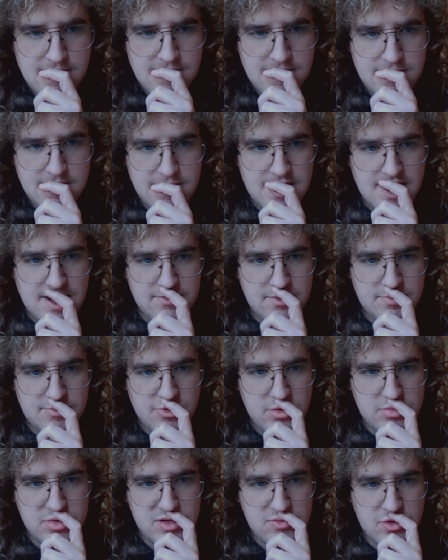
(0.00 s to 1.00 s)
No, we
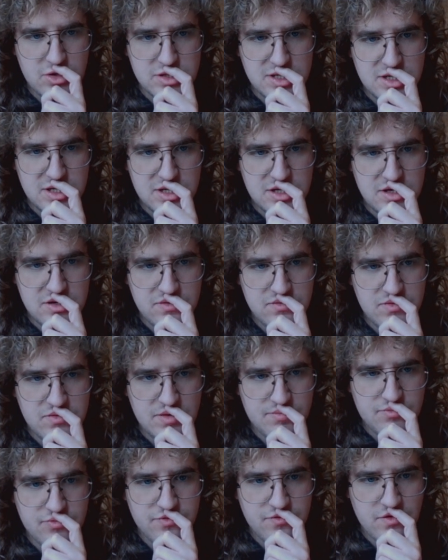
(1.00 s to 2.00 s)
probably want
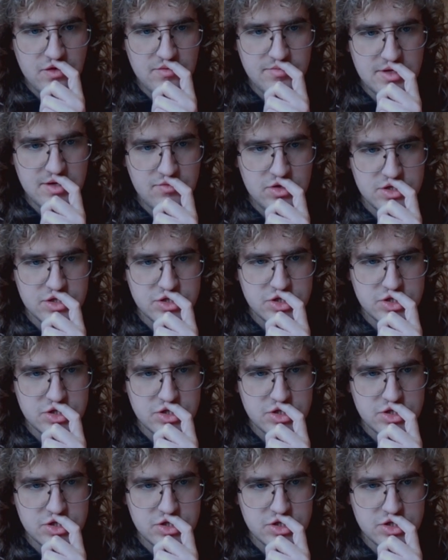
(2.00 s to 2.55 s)
to